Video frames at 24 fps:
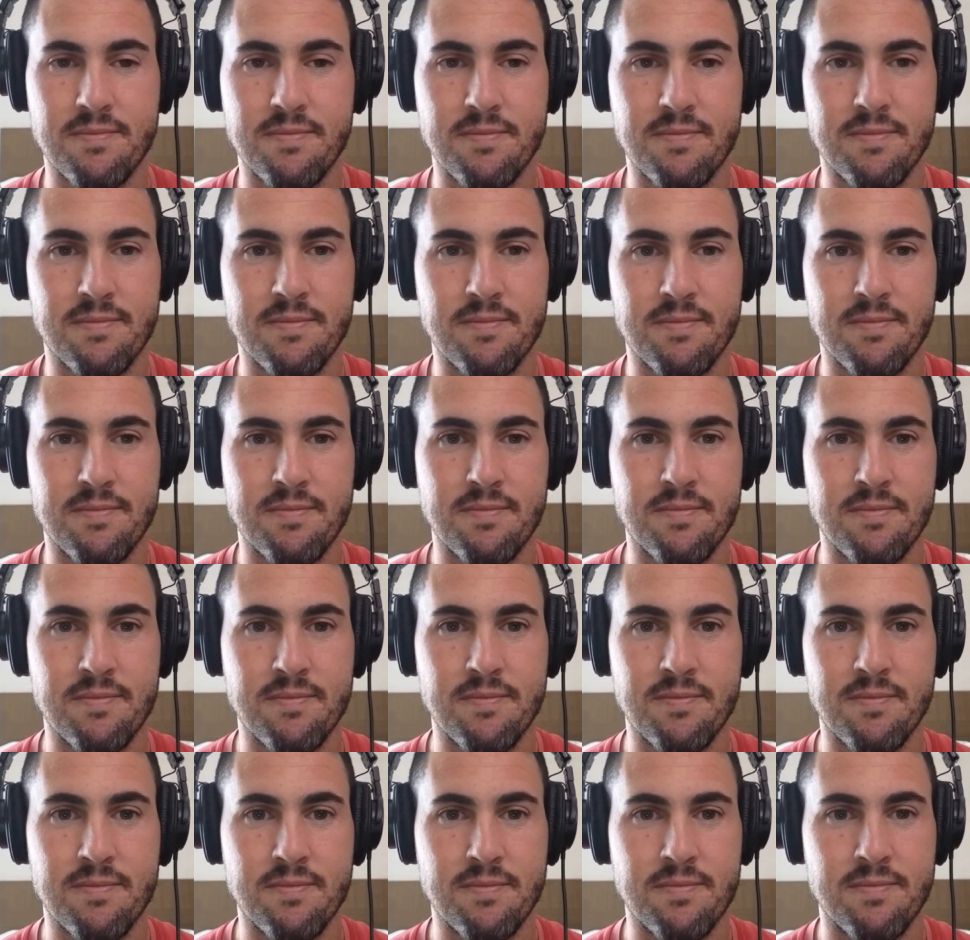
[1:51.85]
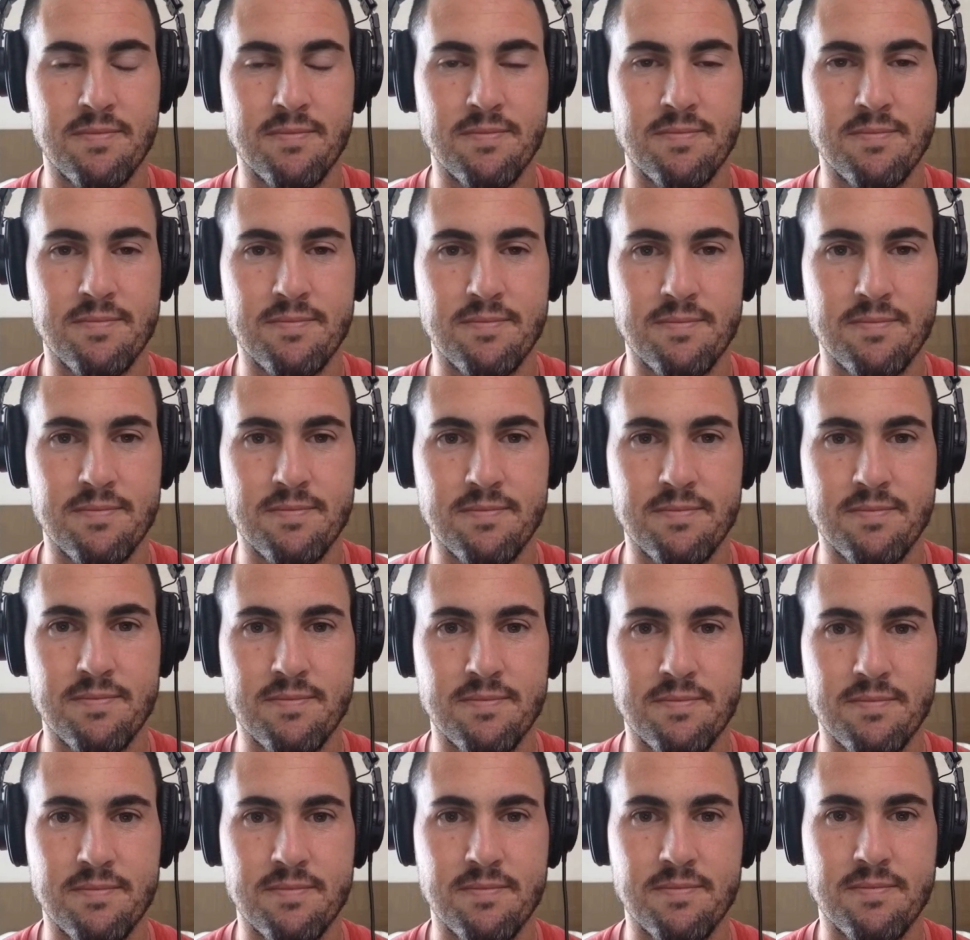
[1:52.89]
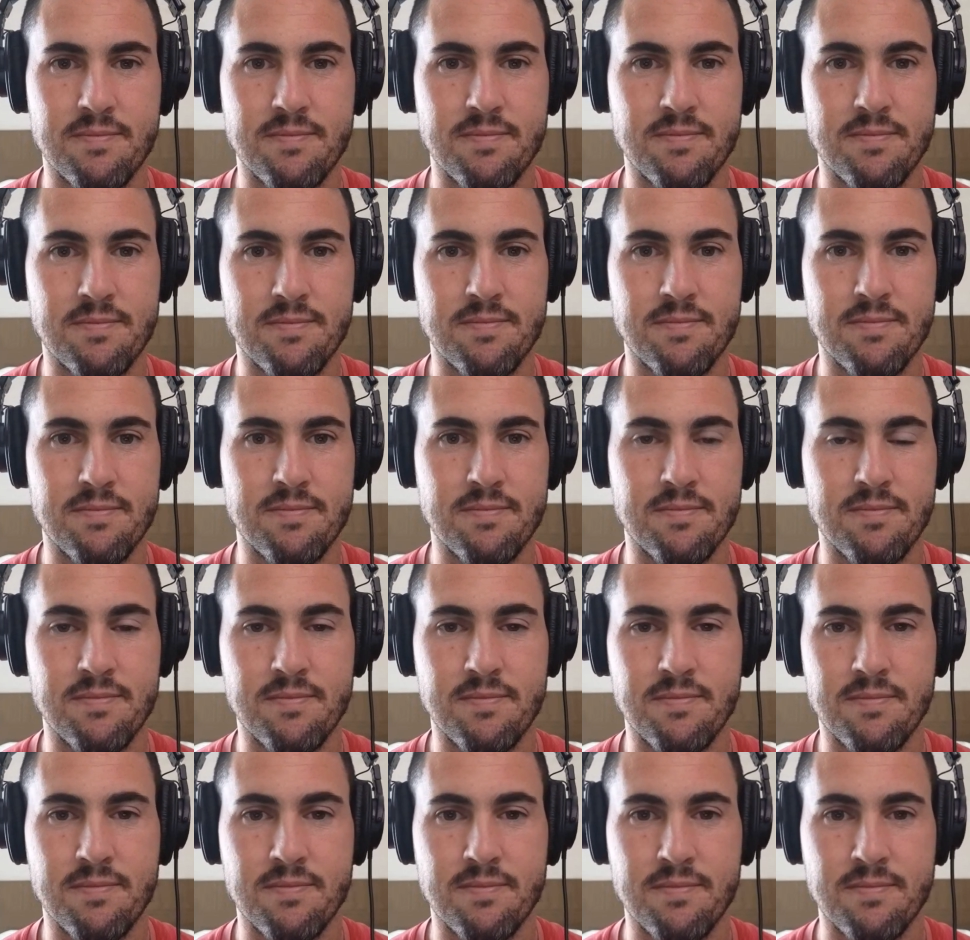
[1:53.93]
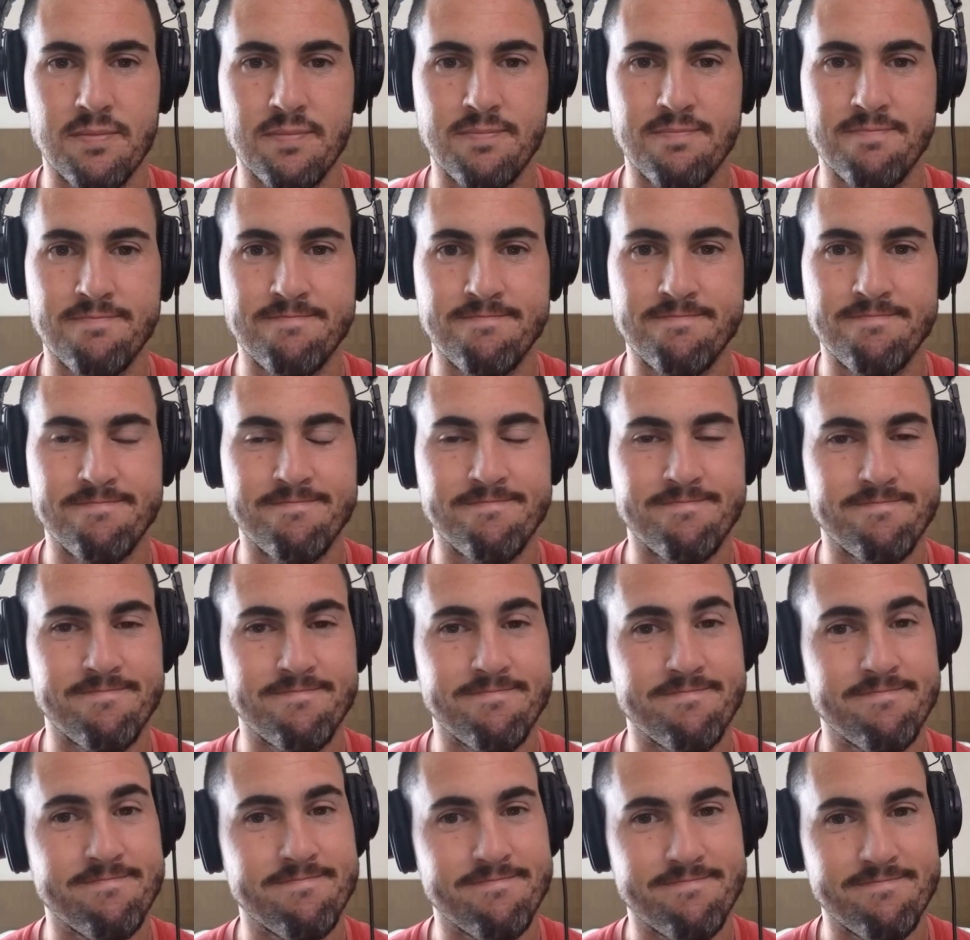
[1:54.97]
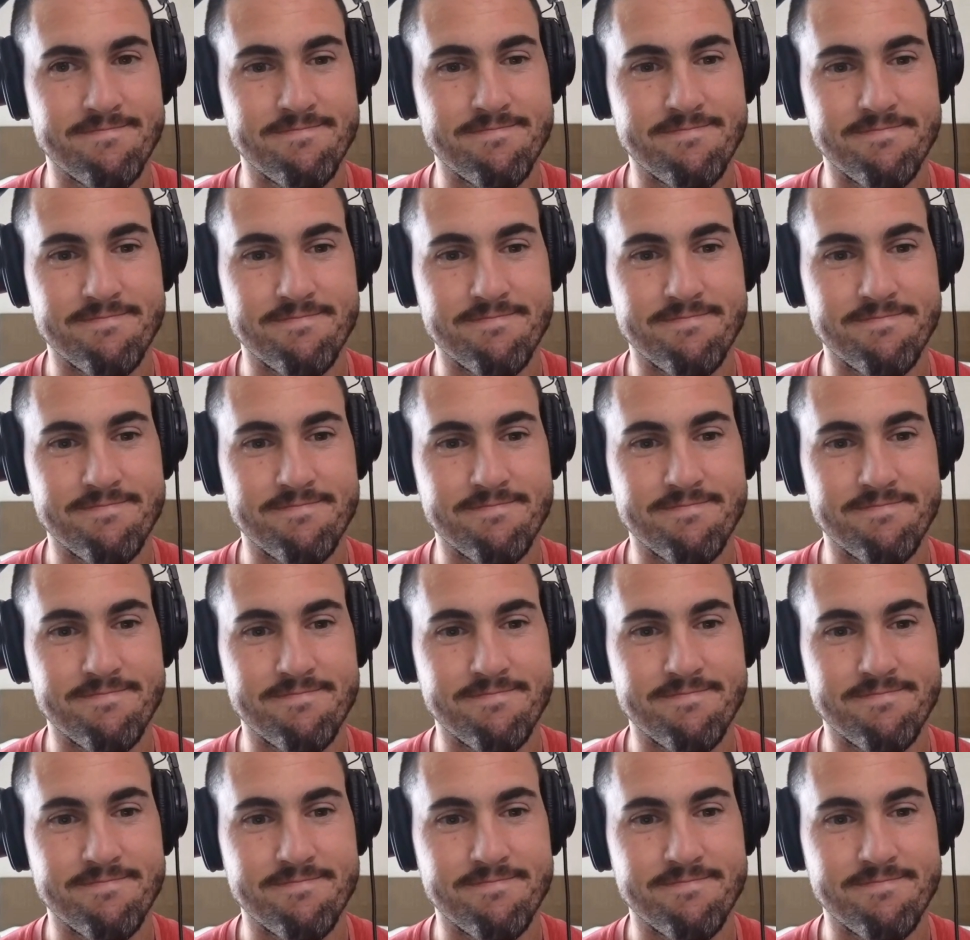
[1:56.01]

[no speech]